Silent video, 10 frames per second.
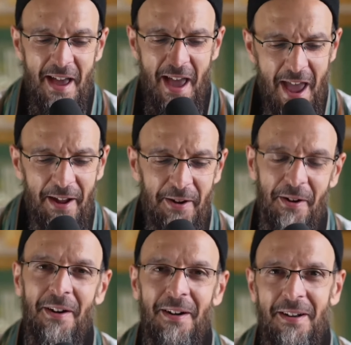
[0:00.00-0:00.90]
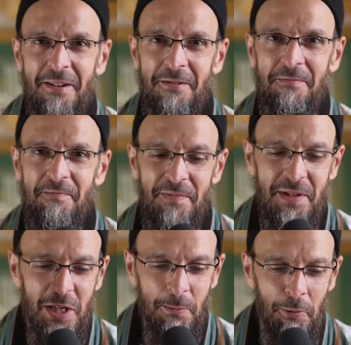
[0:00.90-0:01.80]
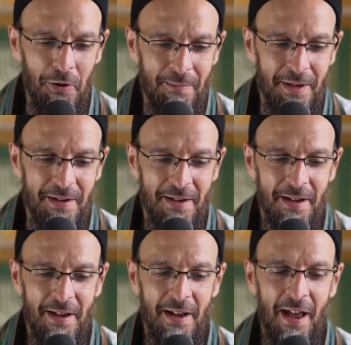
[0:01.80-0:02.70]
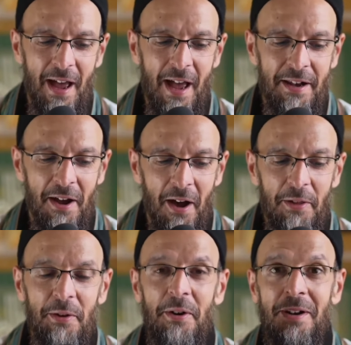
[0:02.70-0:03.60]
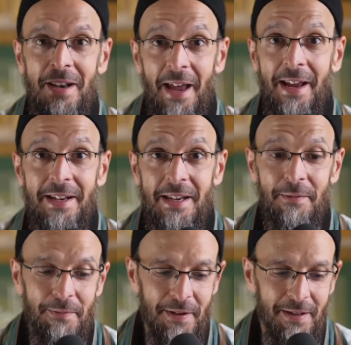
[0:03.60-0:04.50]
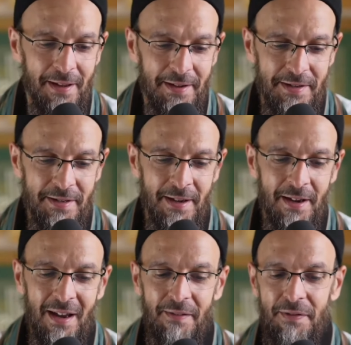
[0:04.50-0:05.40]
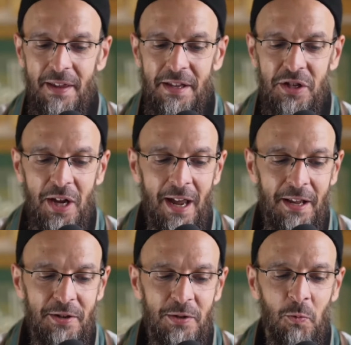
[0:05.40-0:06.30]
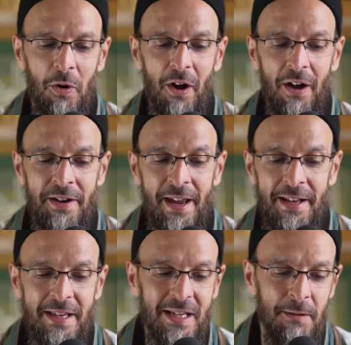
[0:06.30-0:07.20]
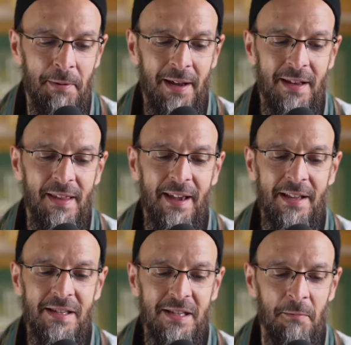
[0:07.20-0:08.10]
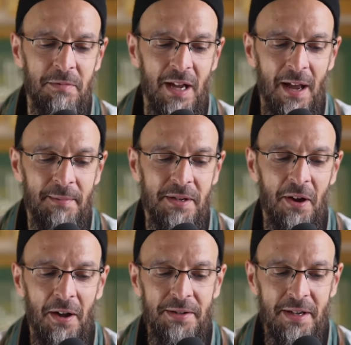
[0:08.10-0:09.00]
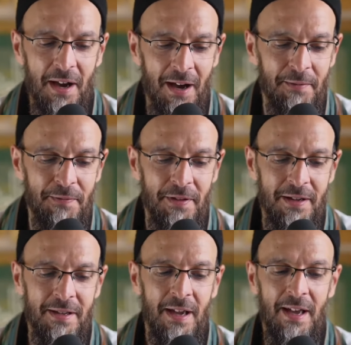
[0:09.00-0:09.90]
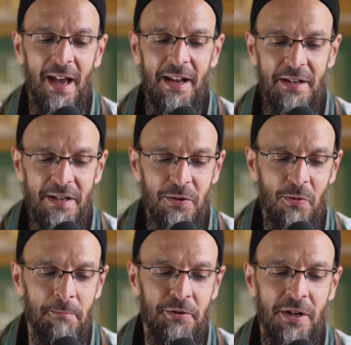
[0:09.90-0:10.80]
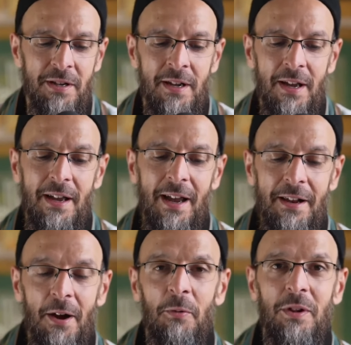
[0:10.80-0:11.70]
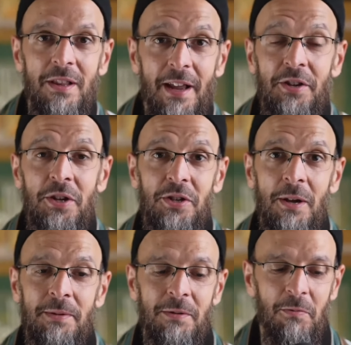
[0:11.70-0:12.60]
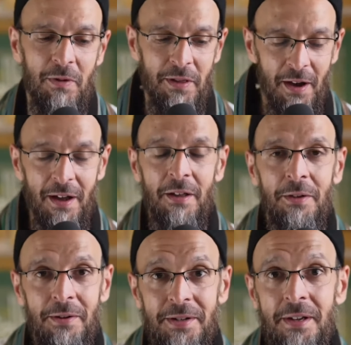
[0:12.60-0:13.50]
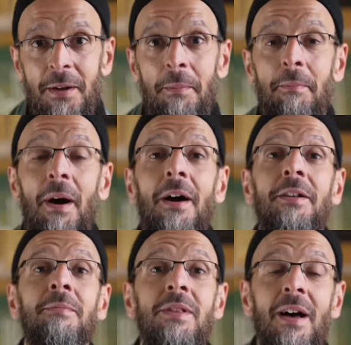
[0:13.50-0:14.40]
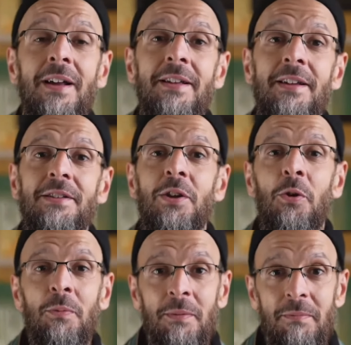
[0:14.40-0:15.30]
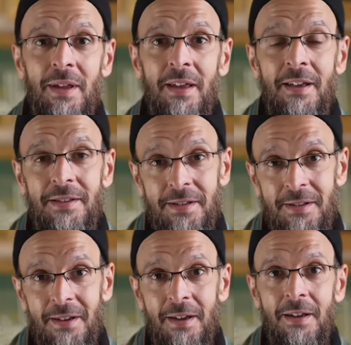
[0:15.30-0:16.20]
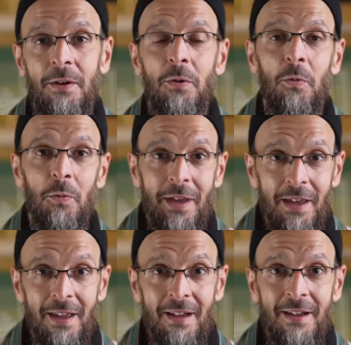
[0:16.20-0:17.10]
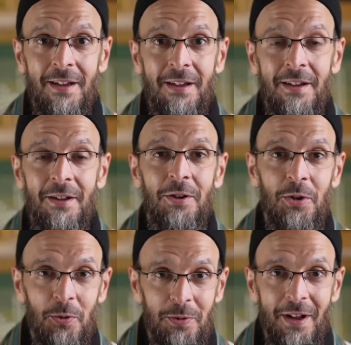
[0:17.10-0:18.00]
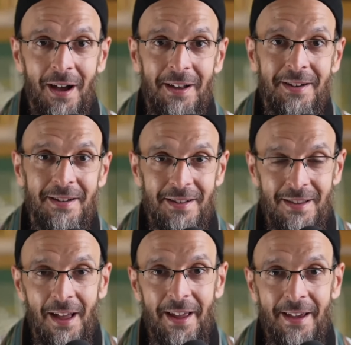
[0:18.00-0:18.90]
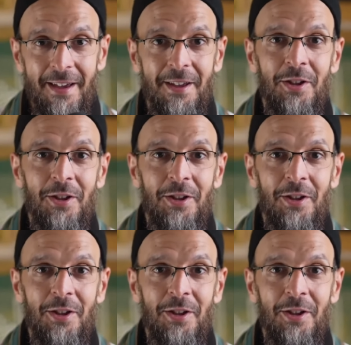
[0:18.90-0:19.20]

anger, disappointment, and other negative feelings. If these changes were unanticipated, they can sometimes cause conflict and disruption in our relationships with others. Bottom line is, human beings, we do not like